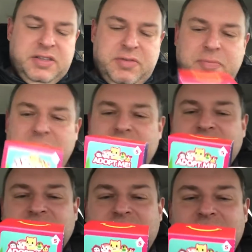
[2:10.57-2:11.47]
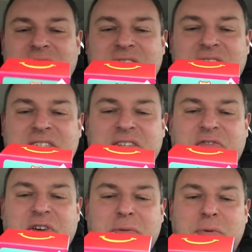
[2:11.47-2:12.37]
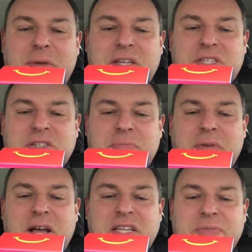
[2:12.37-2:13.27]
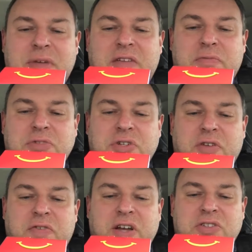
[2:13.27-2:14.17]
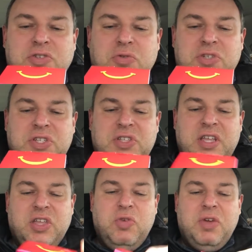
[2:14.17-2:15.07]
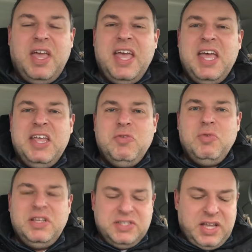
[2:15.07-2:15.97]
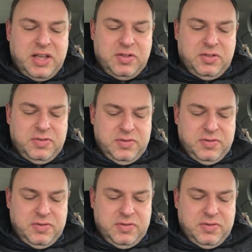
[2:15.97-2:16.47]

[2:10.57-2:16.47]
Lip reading: Box, because this is a fiber-based box made from certified sources that you can recycle.